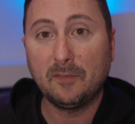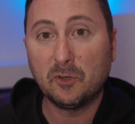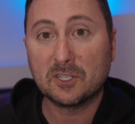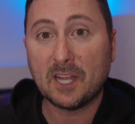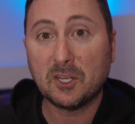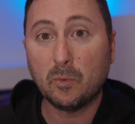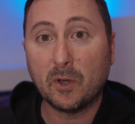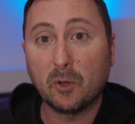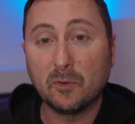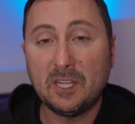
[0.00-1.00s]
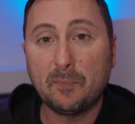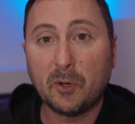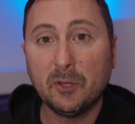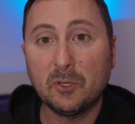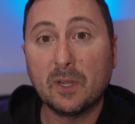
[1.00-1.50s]
If you decide you want to go
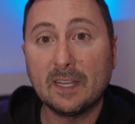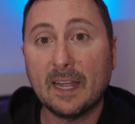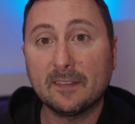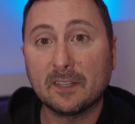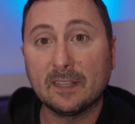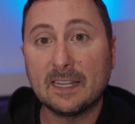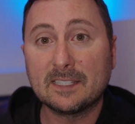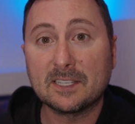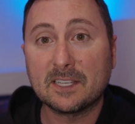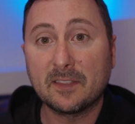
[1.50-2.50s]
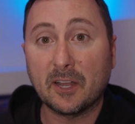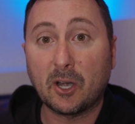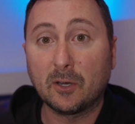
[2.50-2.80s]
deeper, you can get into lenses that are